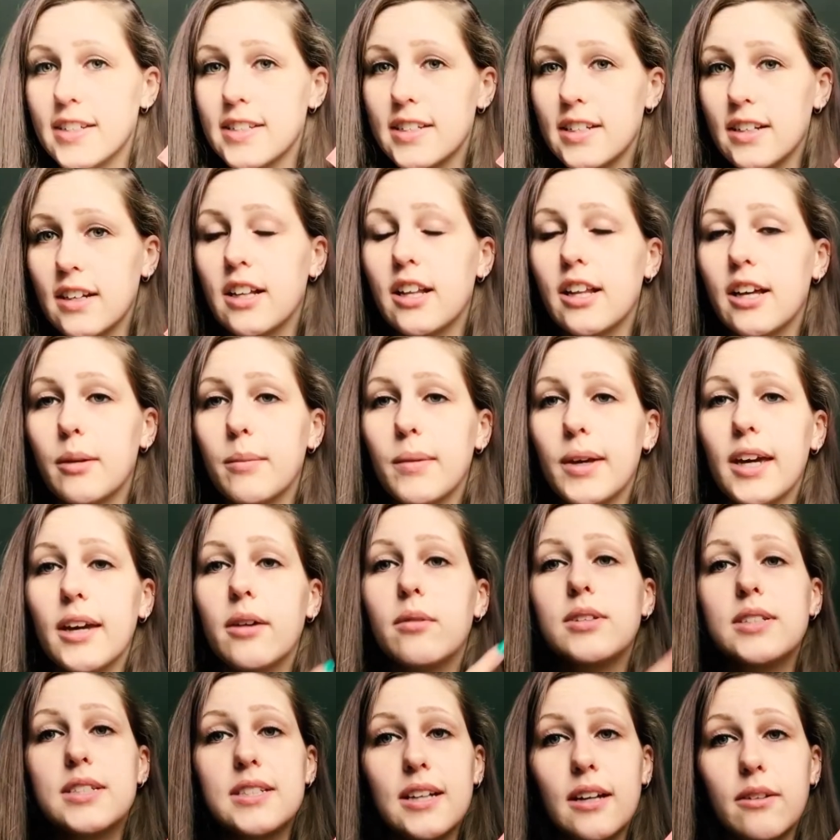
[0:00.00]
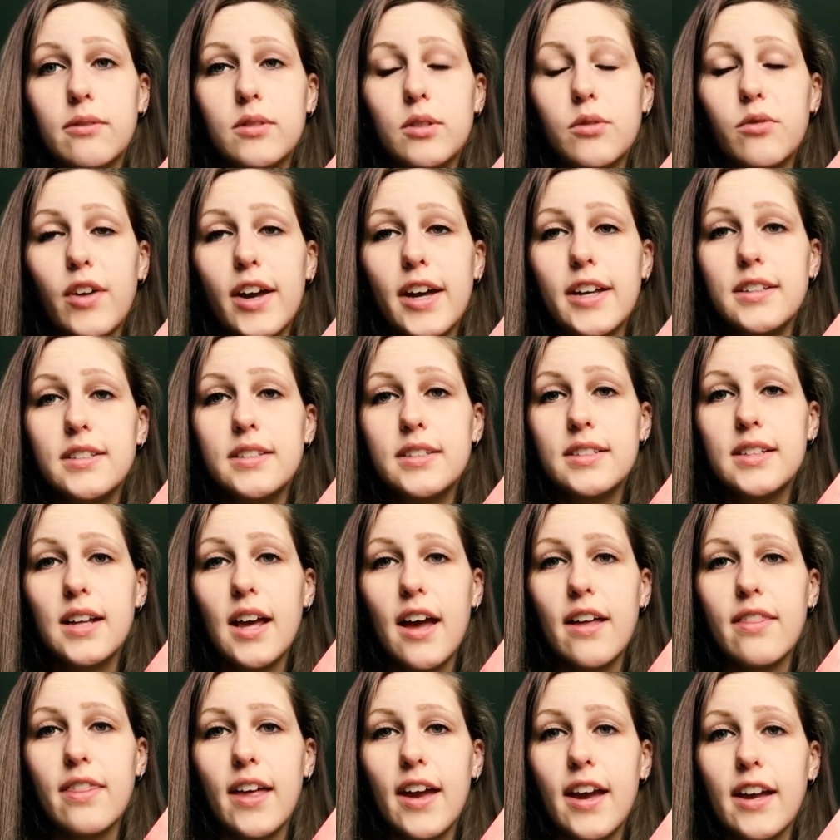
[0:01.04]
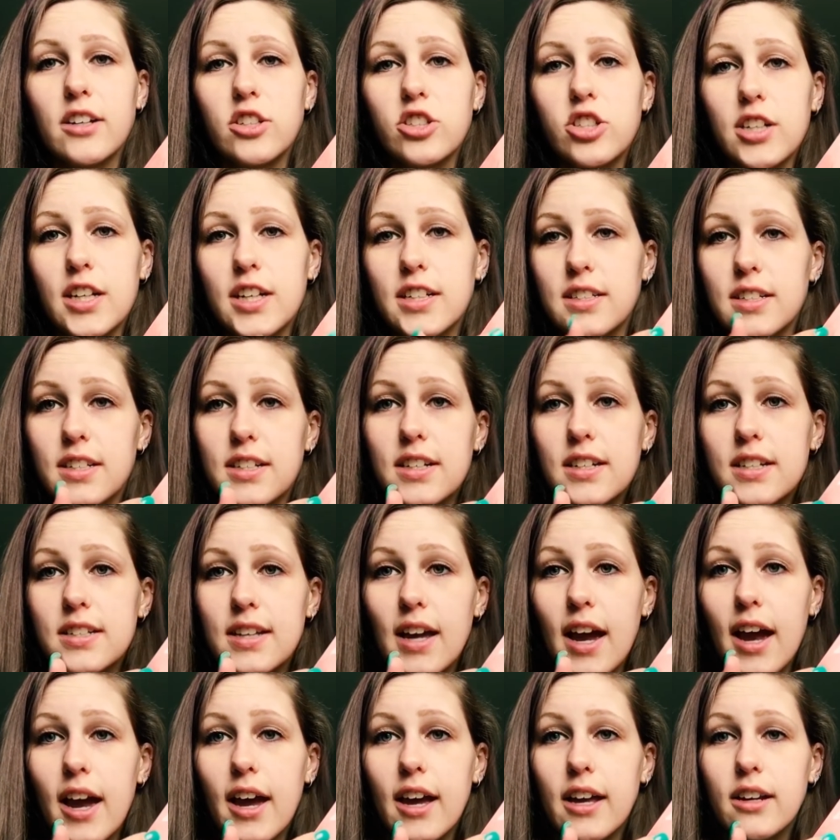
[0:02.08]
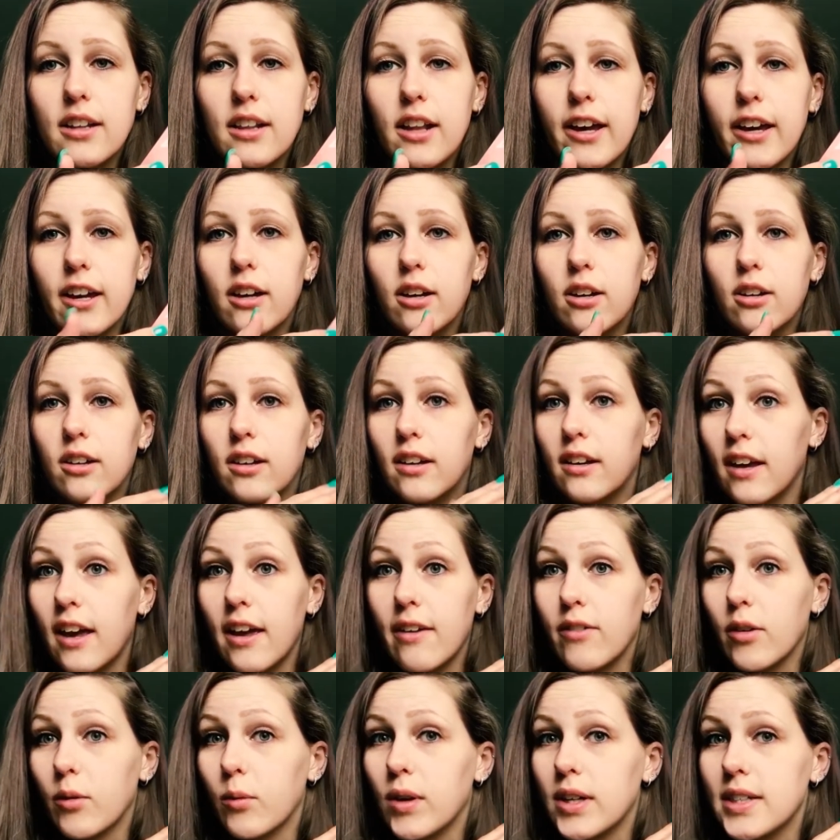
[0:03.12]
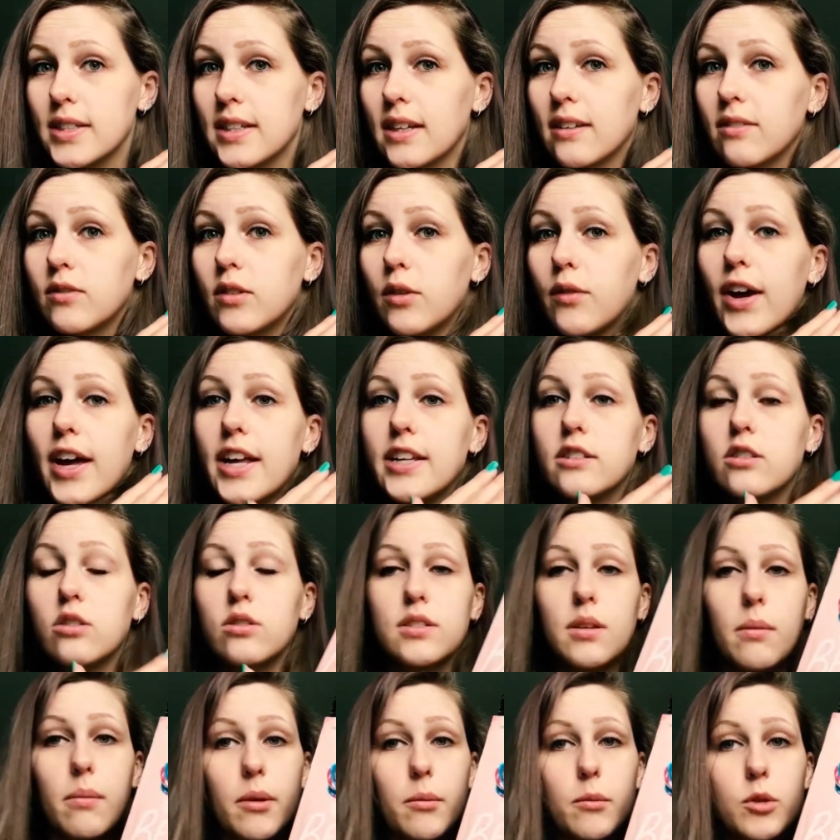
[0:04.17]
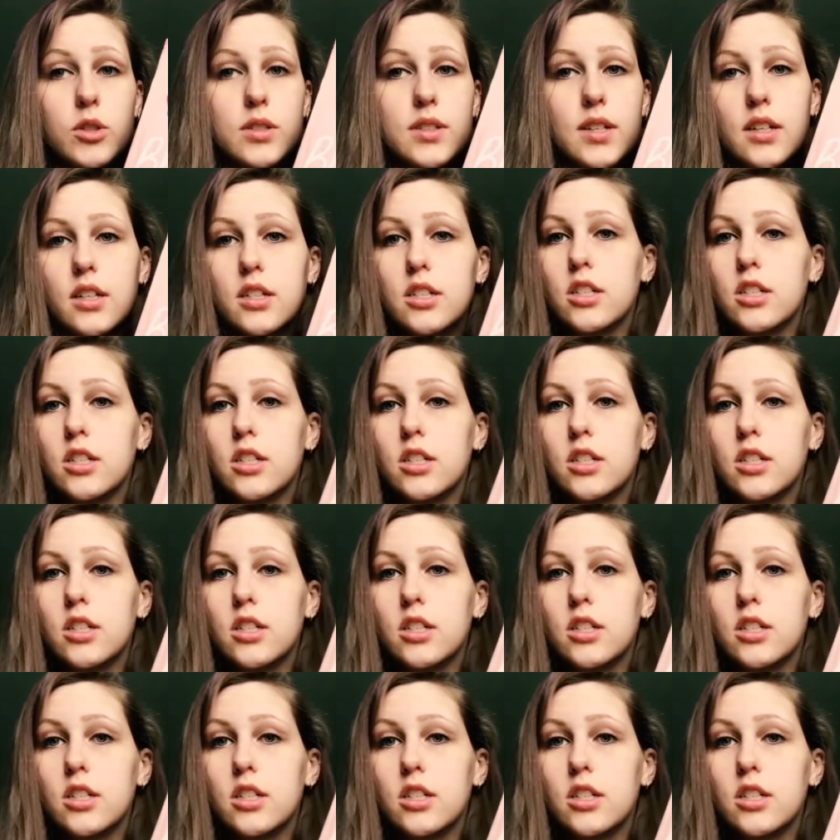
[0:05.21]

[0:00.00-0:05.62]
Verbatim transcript: claiming it was self-defense, and then she has to decide, like, if it was self-defense or something more sinister,